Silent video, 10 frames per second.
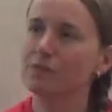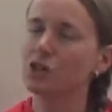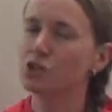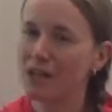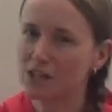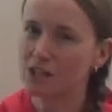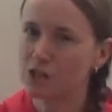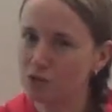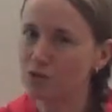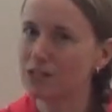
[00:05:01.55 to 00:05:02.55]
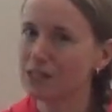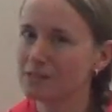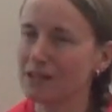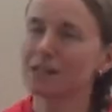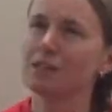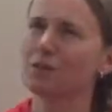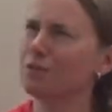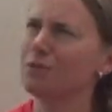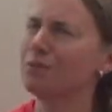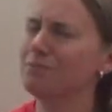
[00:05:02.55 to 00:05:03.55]
attract to the nucleus. That's the
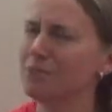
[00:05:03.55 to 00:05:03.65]
whole,